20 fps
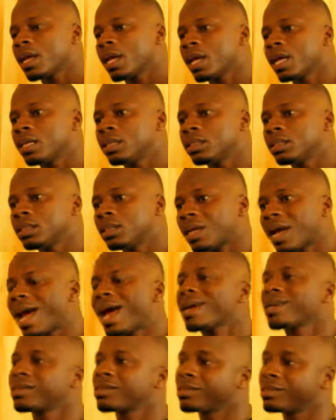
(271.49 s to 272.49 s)
and
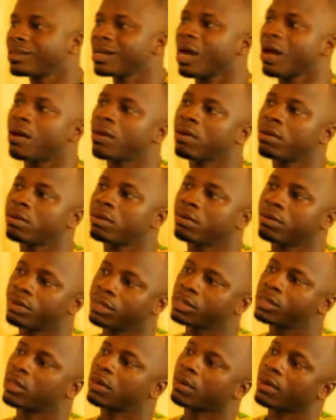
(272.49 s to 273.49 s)
has now
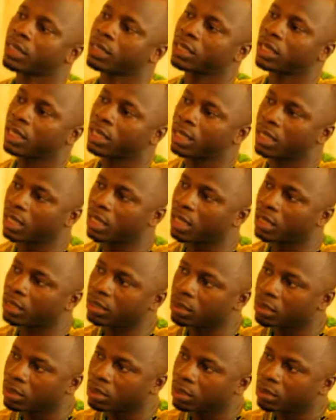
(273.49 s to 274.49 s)
resurrected
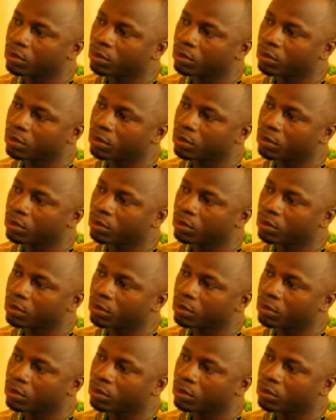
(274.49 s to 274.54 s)
again,